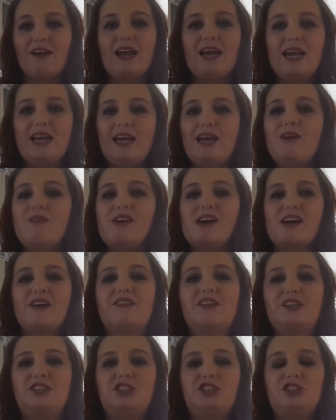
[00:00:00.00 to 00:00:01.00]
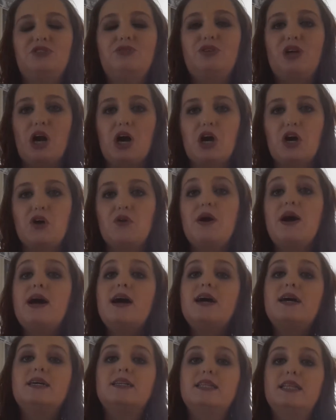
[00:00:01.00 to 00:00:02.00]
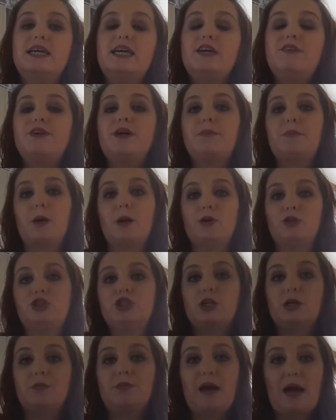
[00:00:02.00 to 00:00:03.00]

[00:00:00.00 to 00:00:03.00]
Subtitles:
anywhere that you go, leave a brochure